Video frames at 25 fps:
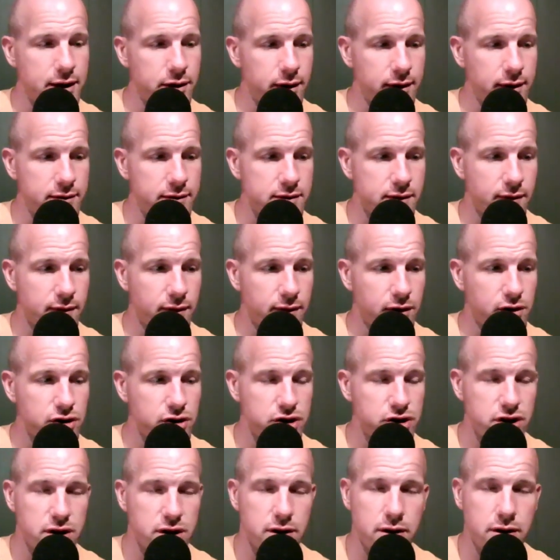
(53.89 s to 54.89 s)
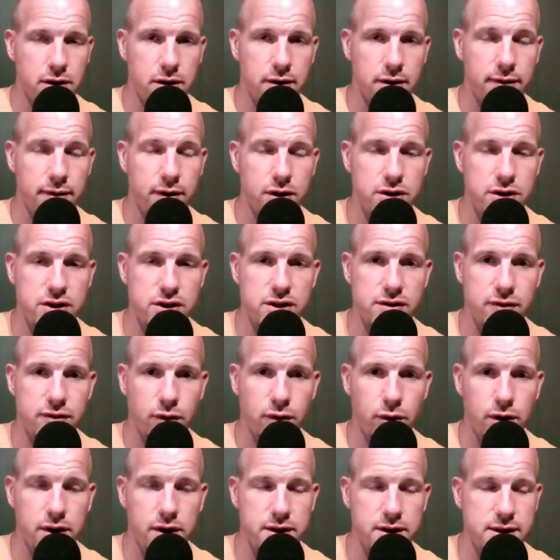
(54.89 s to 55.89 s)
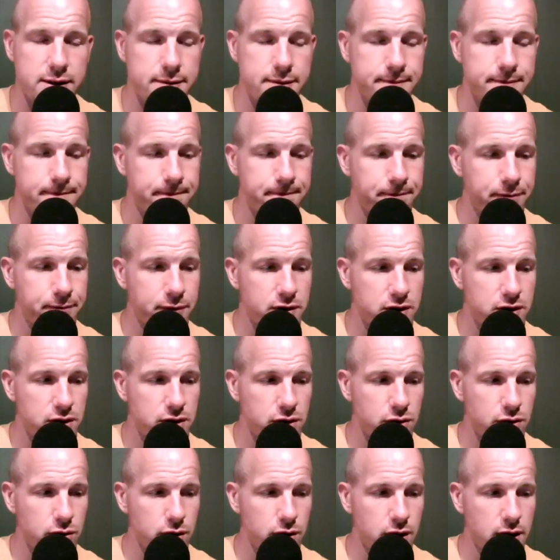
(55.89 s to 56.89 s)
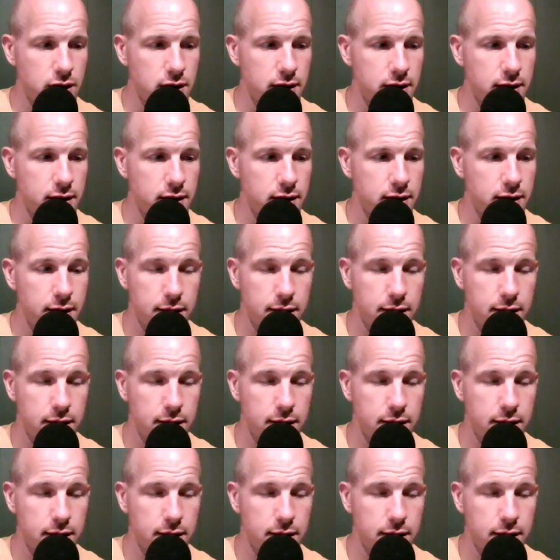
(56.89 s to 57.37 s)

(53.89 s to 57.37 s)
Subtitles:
I do have some verses for us to